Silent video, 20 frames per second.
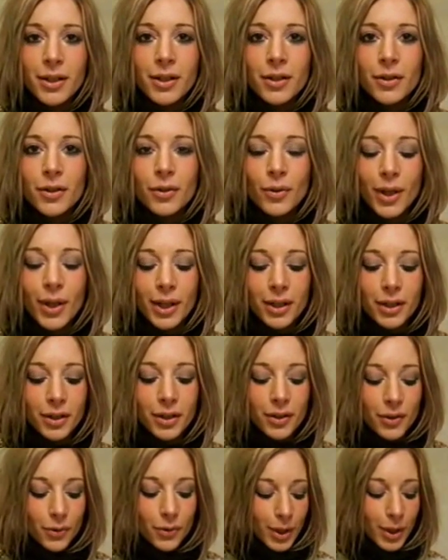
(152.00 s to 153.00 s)
quite good
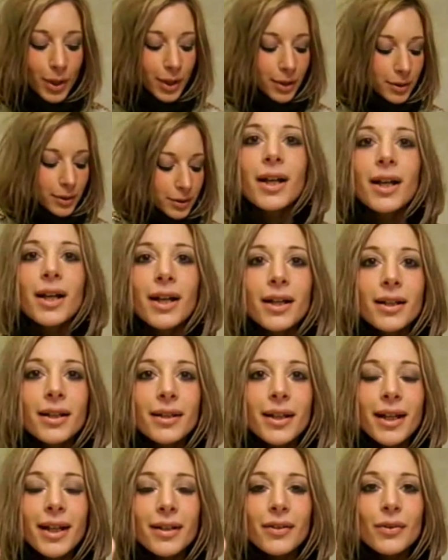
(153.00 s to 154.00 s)
as well.
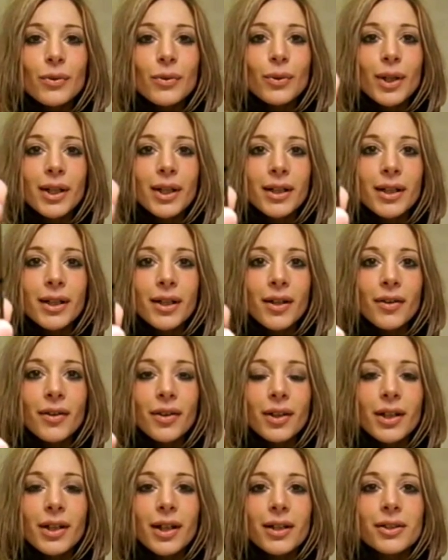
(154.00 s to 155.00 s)
Next one I don't think
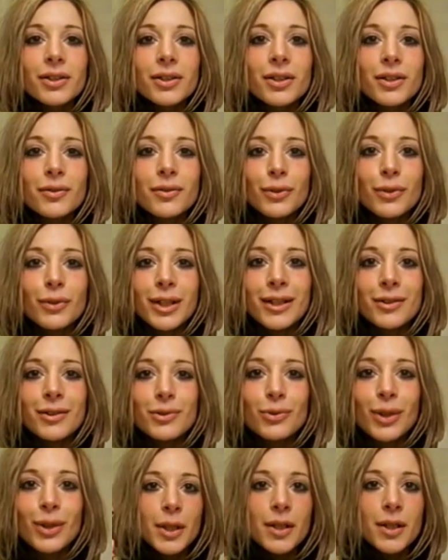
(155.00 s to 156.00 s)
I should really
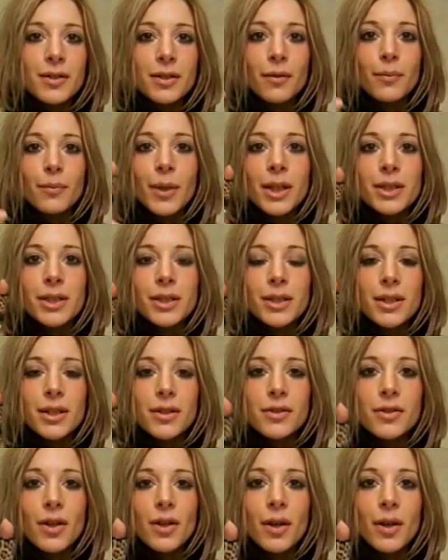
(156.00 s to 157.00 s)
dwell on. I mentioned it
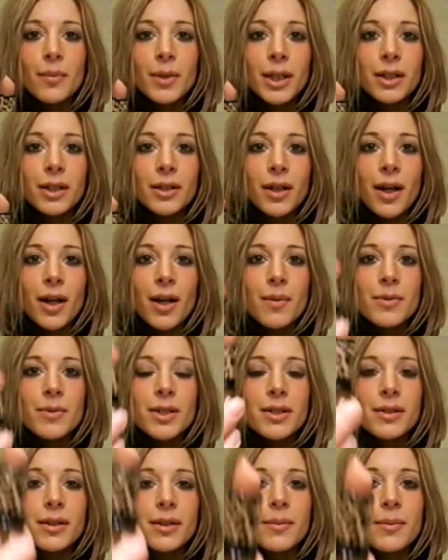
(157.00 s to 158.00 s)
so many times. It's
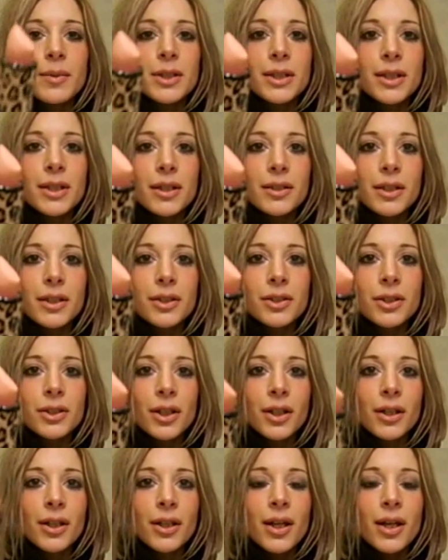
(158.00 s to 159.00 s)
limited
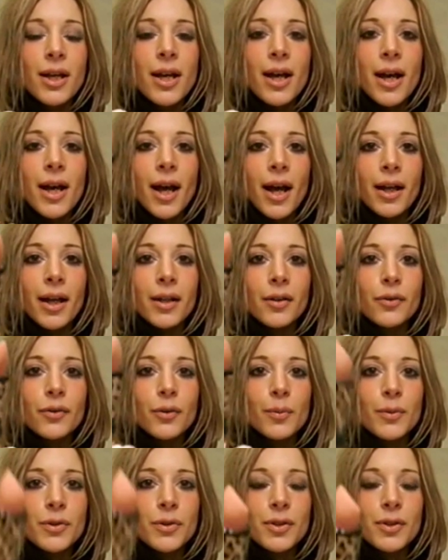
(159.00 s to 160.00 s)
edition, and it's from
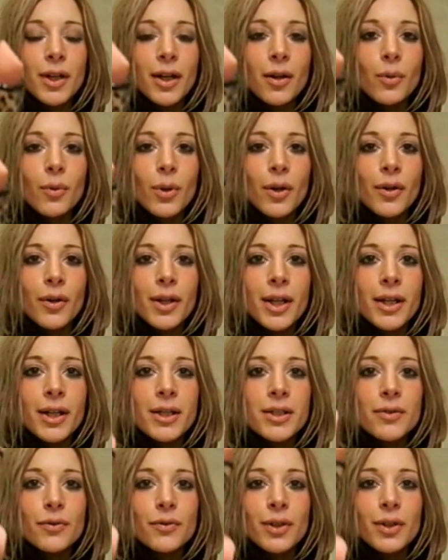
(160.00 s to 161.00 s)
Style Warriors.
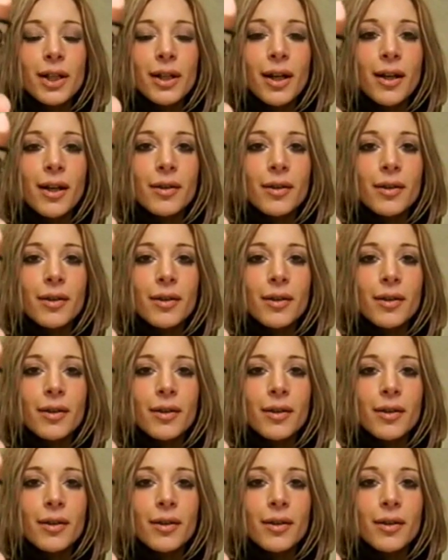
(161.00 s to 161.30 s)
Really like the